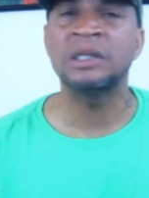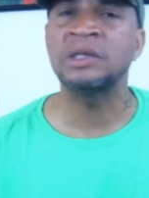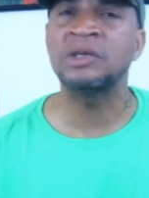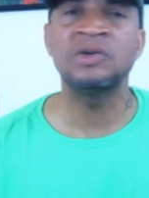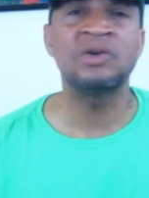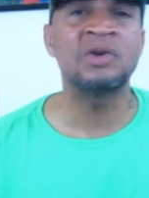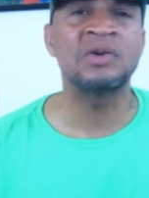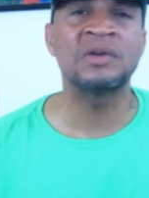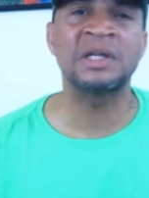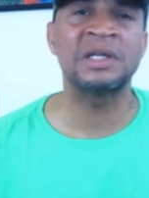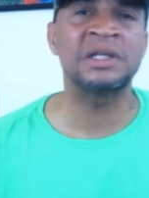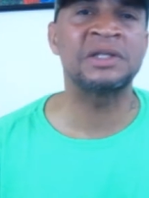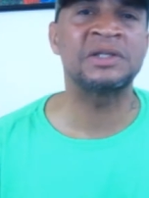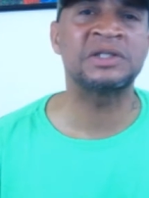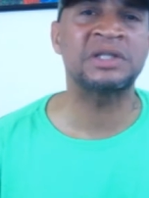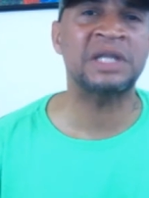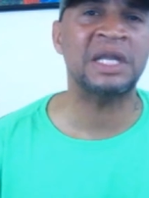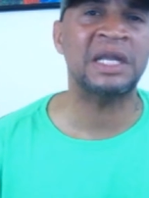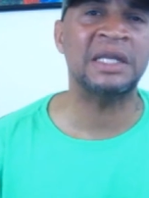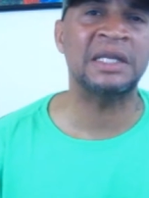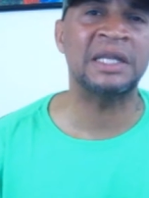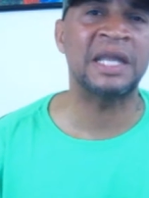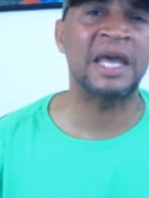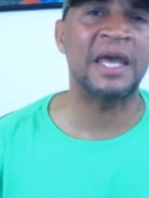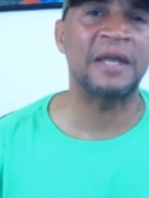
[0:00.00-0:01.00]
You don't
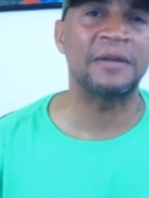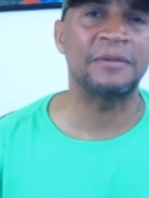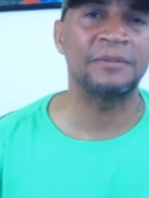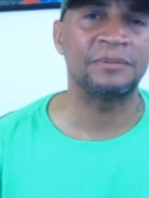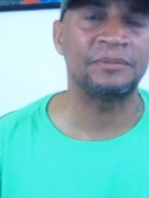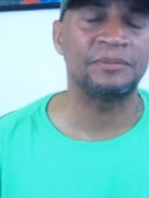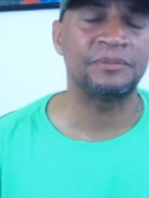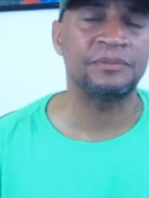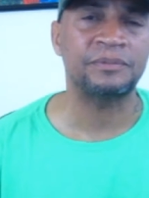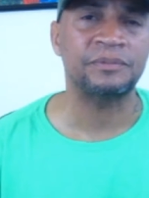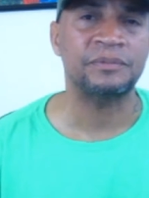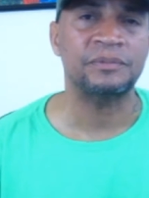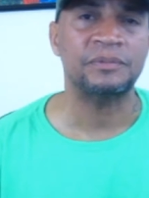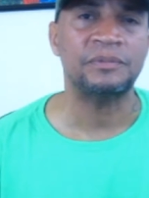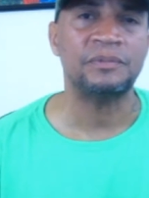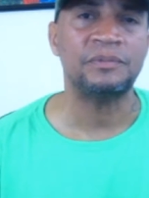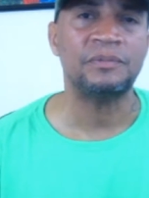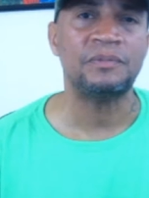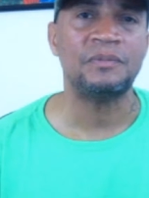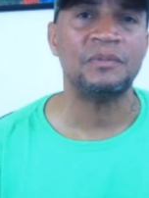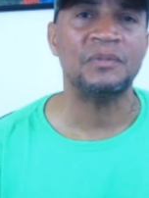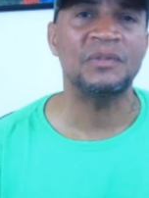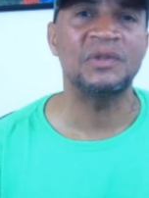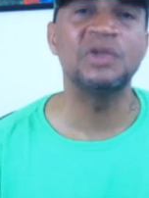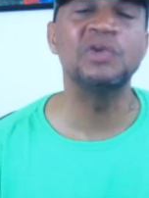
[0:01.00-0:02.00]
understand that.
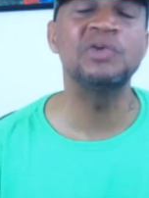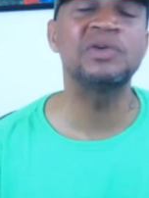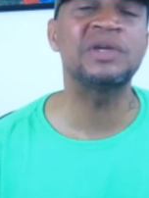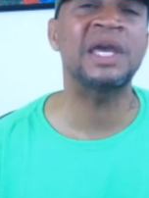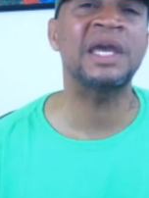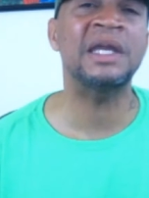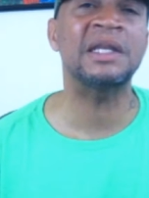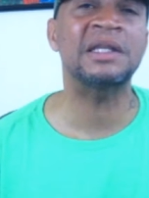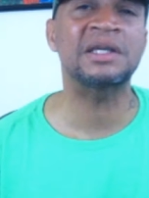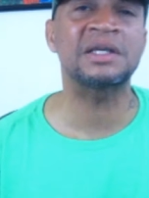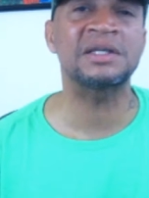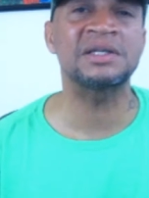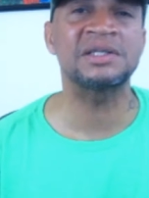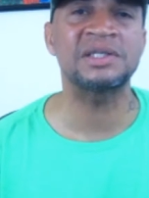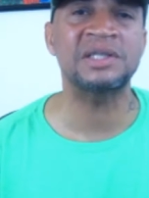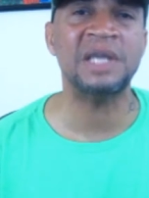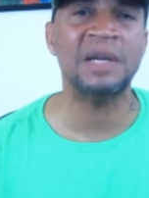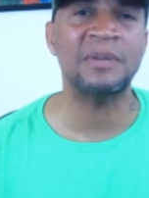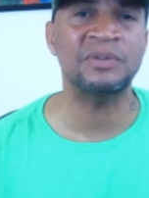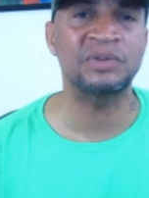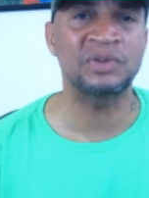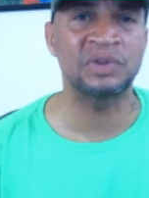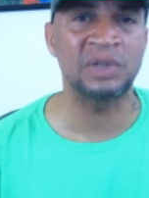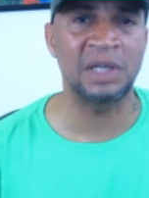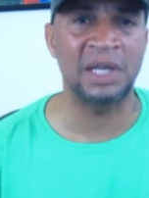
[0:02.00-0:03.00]
You can't
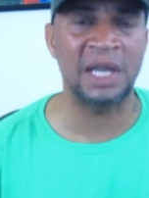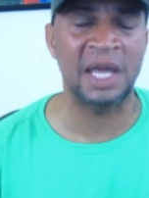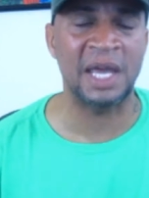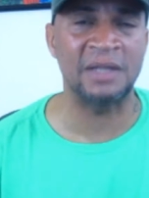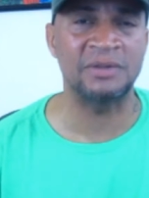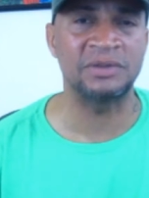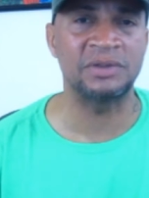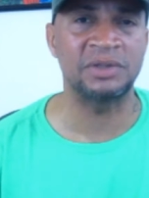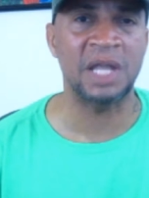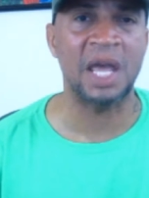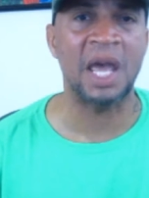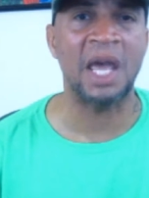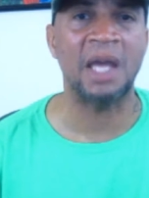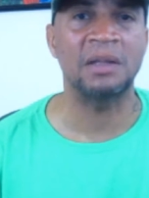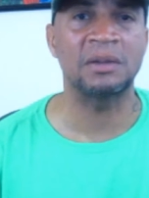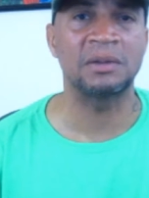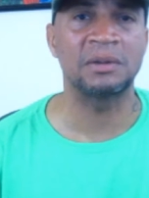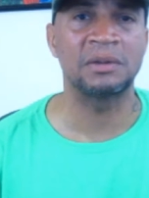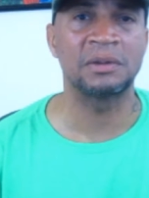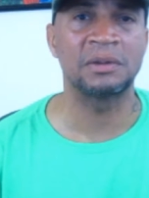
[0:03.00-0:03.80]
conceptualize that,